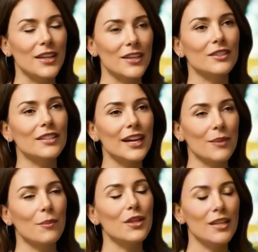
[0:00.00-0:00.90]

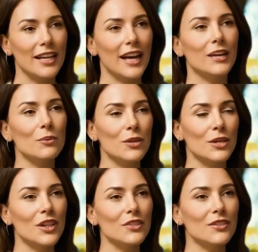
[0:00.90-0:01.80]
Technique 2,
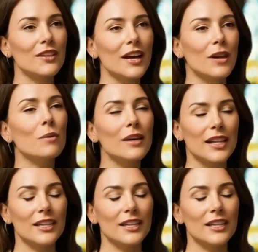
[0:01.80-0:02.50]
gentle compression,